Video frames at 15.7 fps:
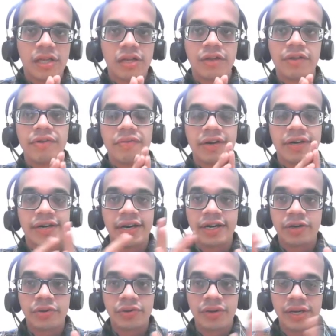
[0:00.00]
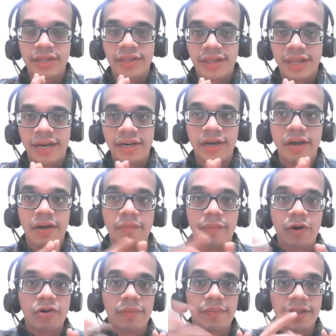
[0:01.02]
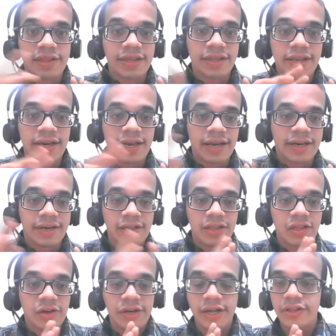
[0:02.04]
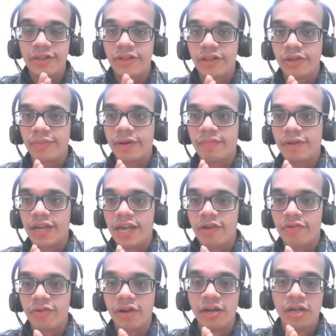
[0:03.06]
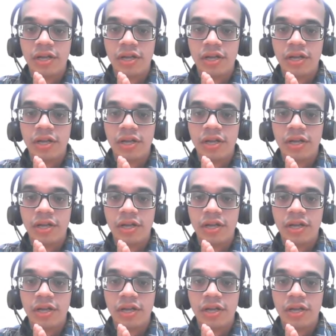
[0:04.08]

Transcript: we will try to understand about the business analytics and the consumer behavior.